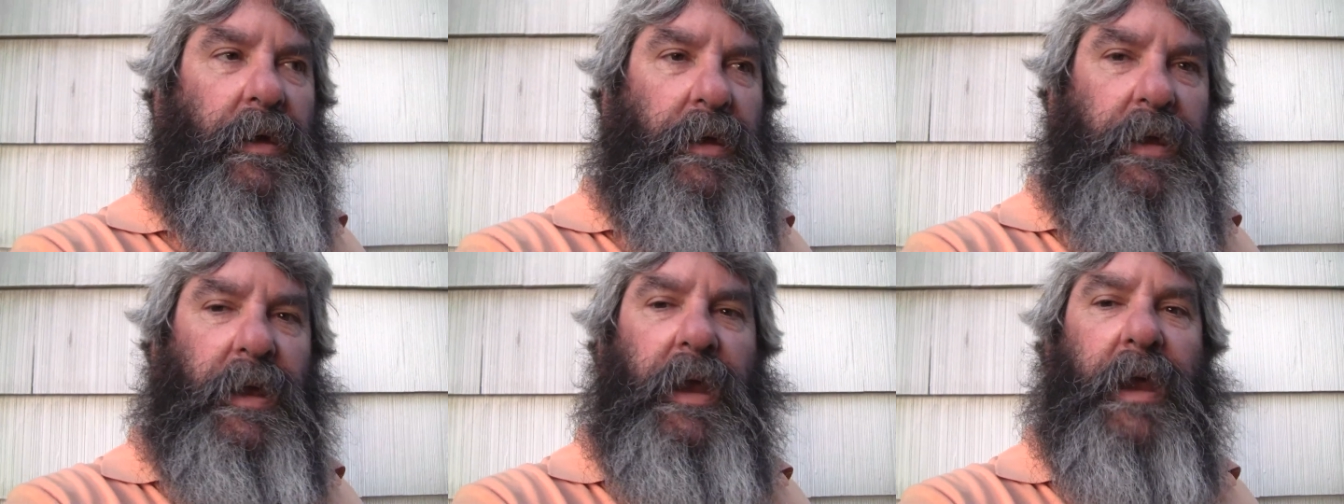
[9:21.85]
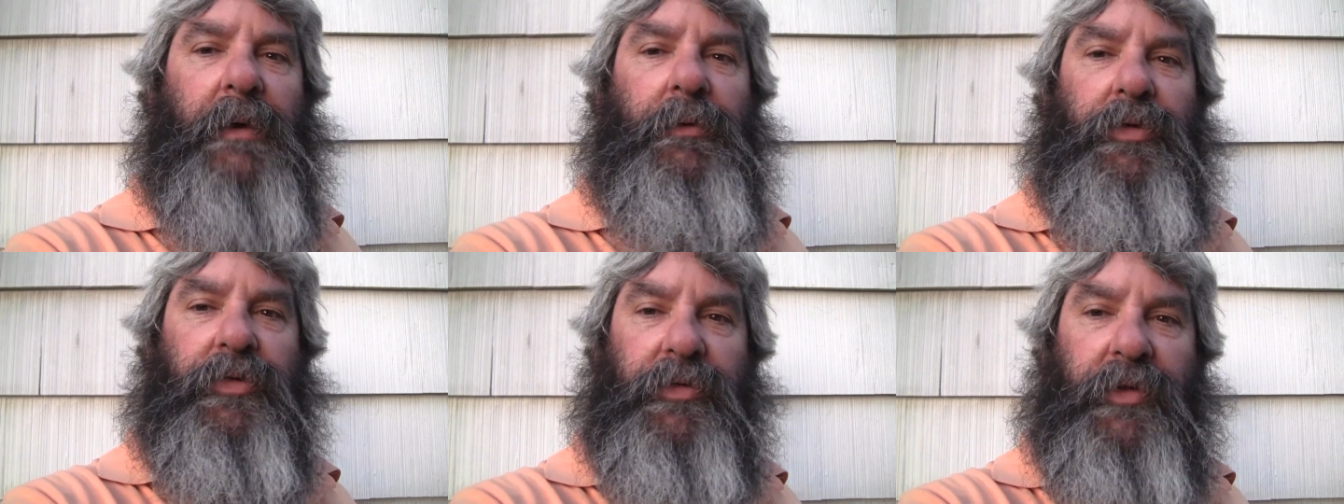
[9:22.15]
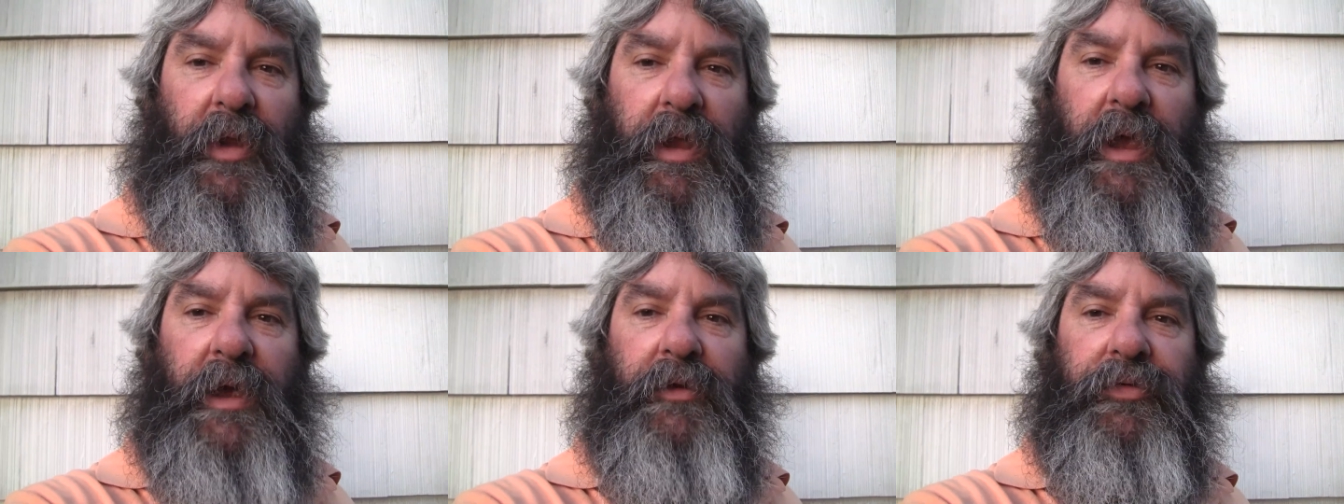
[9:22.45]
That was
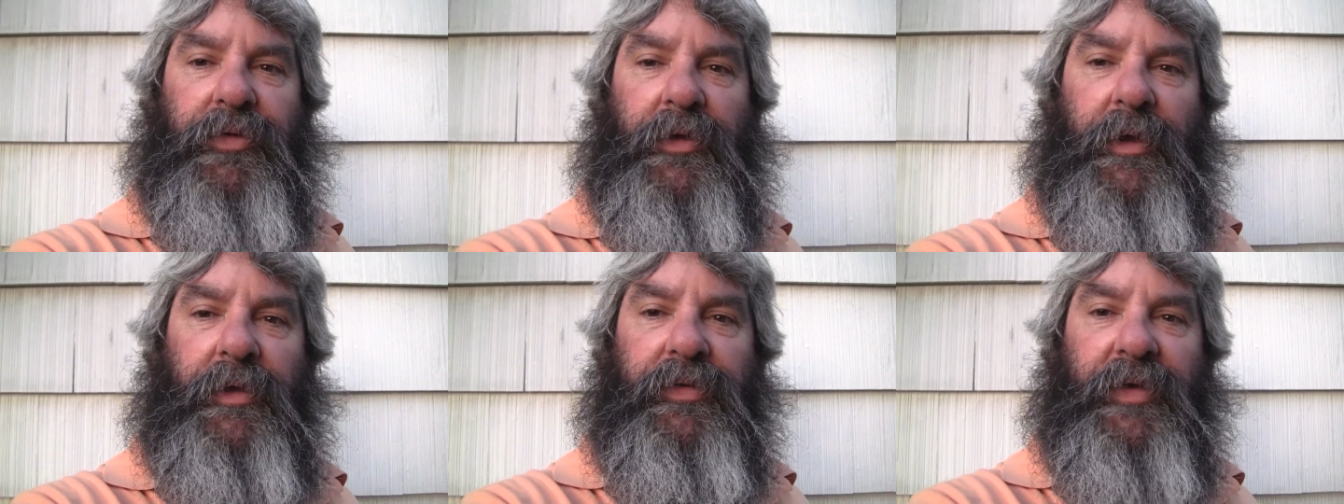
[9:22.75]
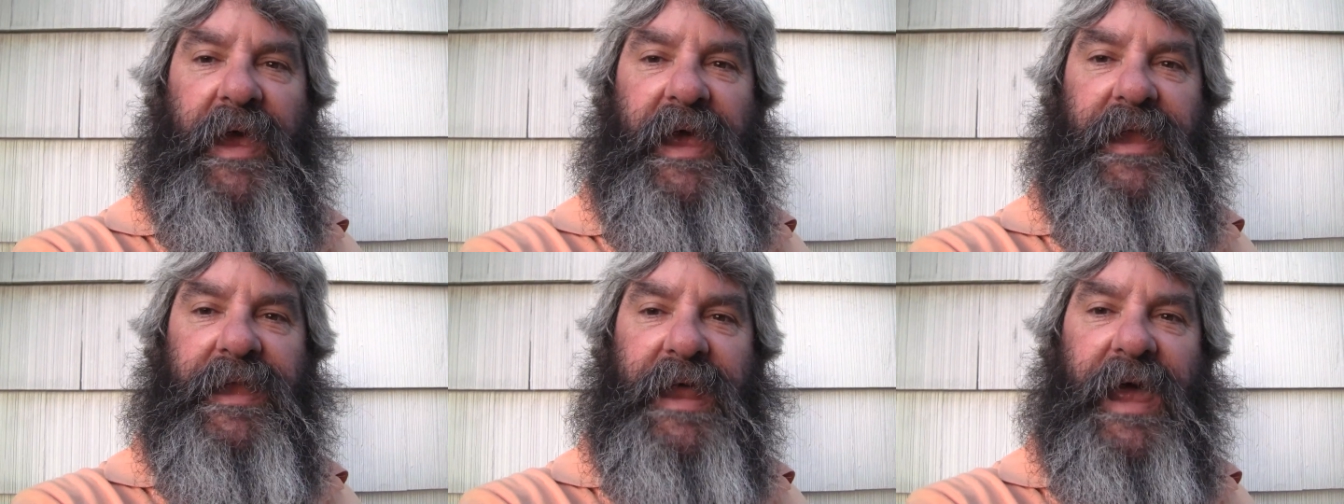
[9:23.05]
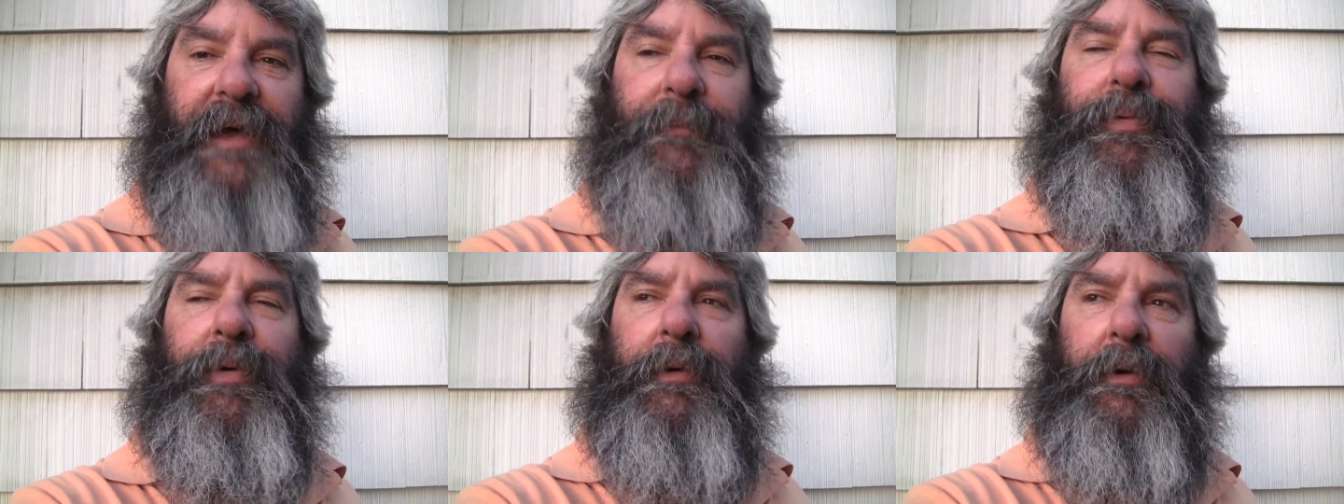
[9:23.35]
delicious. I had
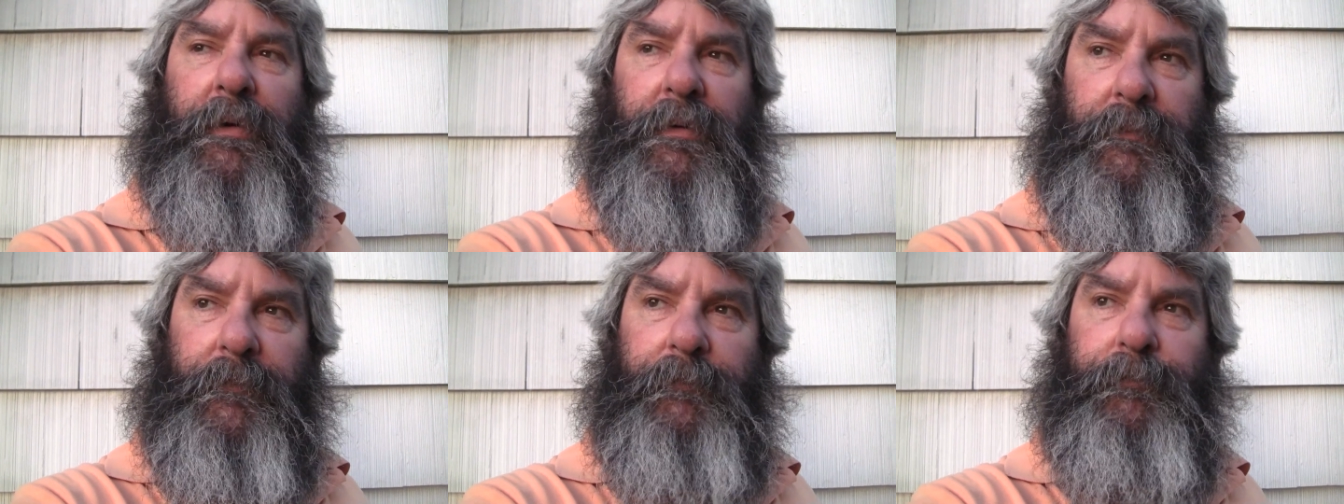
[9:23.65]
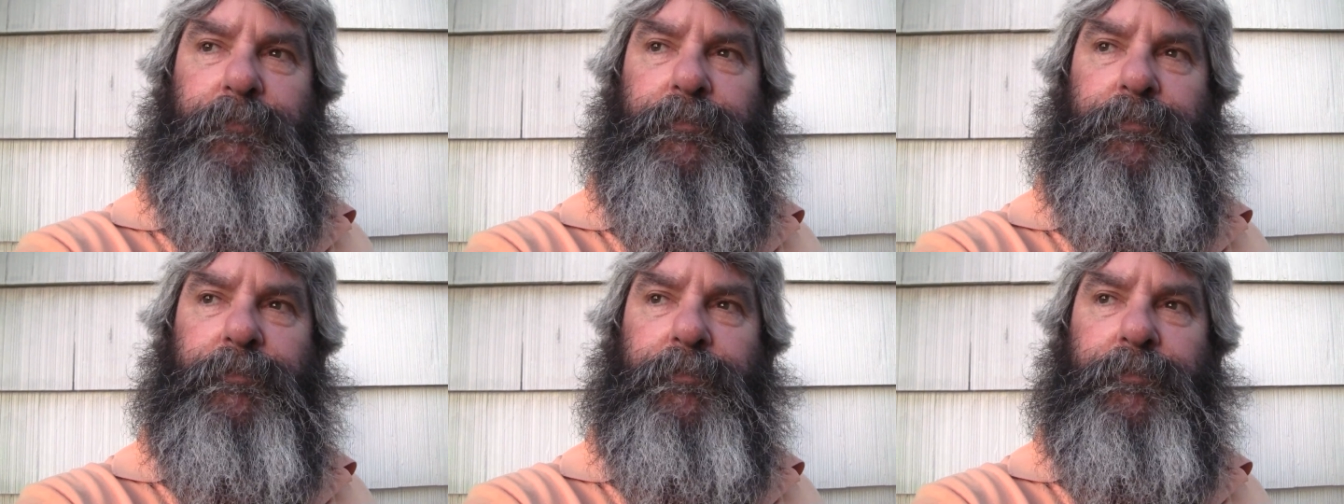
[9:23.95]
that for